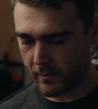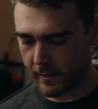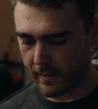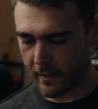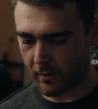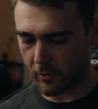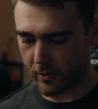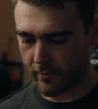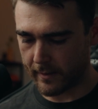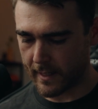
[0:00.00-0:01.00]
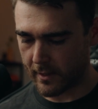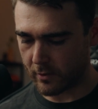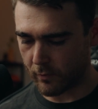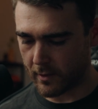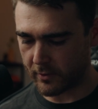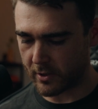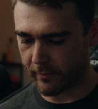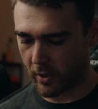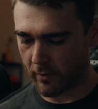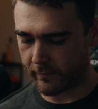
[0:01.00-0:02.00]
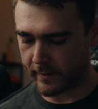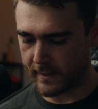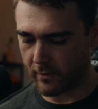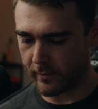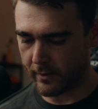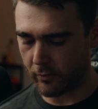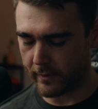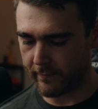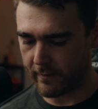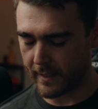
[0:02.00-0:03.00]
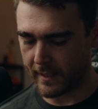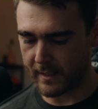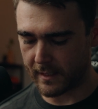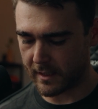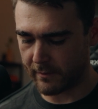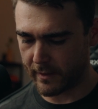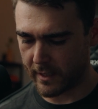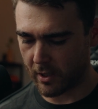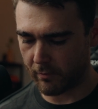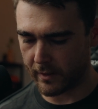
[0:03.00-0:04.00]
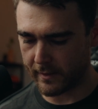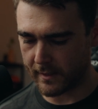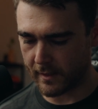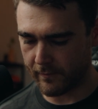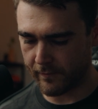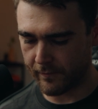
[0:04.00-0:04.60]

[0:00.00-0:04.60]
Going to get a log going down as well, just so we can hopefully deal with all these Spear Goblins.